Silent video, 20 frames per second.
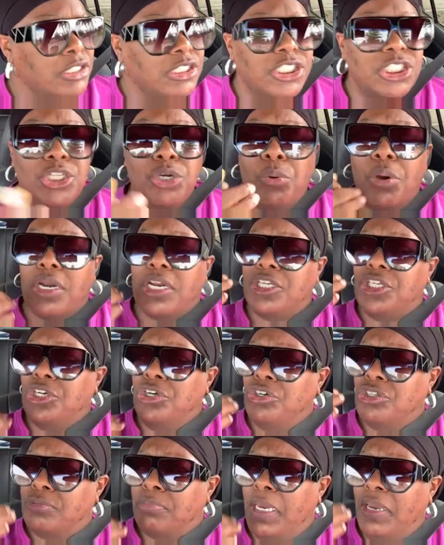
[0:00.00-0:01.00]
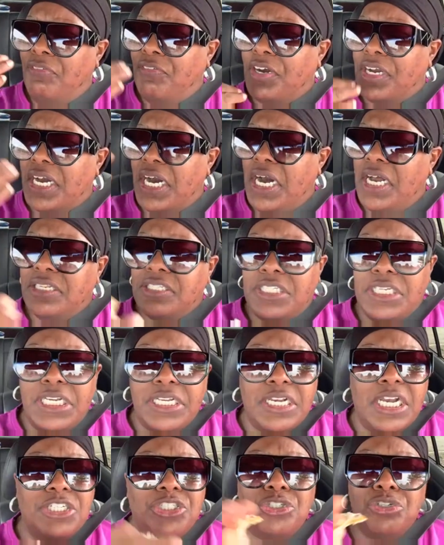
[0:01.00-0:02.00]
You want to use me for
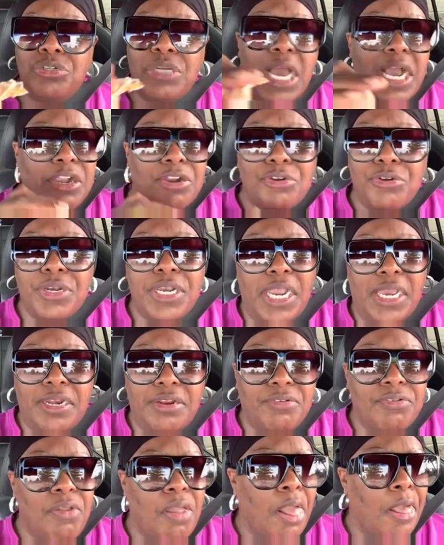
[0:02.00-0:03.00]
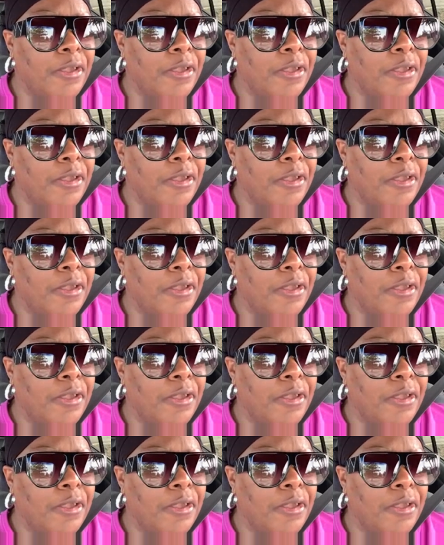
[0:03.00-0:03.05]
content because you're not creative.